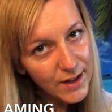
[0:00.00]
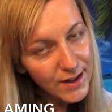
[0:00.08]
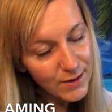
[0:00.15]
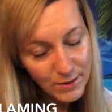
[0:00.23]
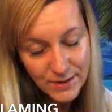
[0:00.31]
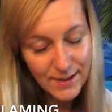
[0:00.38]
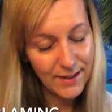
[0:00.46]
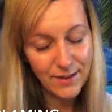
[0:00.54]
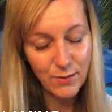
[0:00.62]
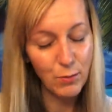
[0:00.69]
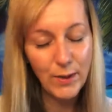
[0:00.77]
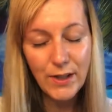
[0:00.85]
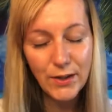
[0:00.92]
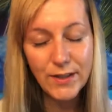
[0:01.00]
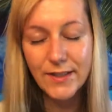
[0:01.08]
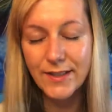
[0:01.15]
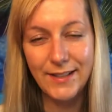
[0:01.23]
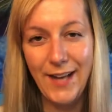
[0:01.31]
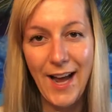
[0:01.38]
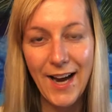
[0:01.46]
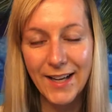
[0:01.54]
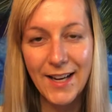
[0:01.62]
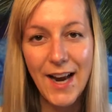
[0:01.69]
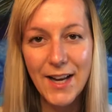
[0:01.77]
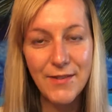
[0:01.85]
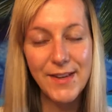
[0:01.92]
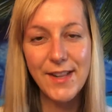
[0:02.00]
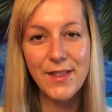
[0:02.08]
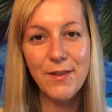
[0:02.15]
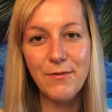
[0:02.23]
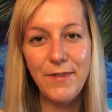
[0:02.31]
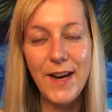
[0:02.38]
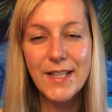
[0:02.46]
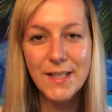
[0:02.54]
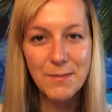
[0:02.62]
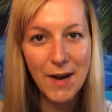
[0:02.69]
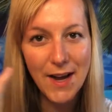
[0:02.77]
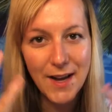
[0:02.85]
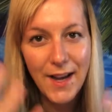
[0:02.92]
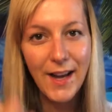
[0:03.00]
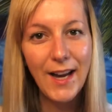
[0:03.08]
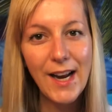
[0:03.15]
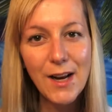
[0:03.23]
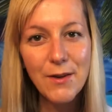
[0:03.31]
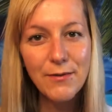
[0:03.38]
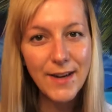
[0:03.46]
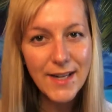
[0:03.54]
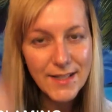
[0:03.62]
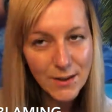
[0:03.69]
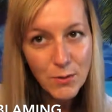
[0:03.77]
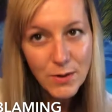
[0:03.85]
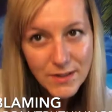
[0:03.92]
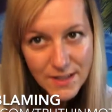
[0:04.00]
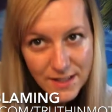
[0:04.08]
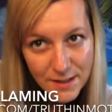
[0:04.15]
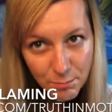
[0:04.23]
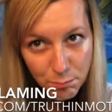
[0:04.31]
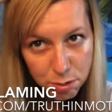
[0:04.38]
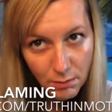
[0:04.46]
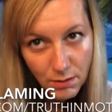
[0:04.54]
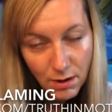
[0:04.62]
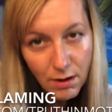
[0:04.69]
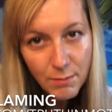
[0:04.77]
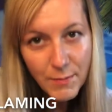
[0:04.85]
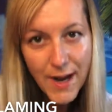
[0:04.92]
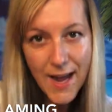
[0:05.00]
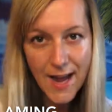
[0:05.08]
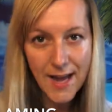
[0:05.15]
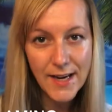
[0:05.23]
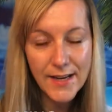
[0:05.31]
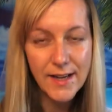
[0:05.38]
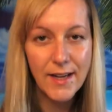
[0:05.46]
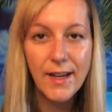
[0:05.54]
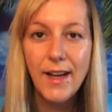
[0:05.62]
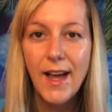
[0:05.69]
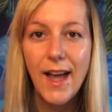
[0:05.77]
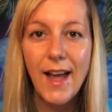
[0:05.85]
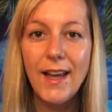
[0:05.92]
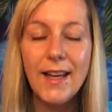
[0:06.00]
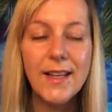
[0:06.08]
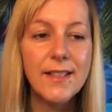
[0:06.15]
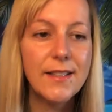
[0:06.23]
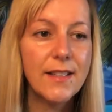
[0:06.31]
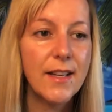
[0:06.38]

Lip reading: It was like the weirdest attack, not even in the face, of my alien face. It was this bonk on my head. And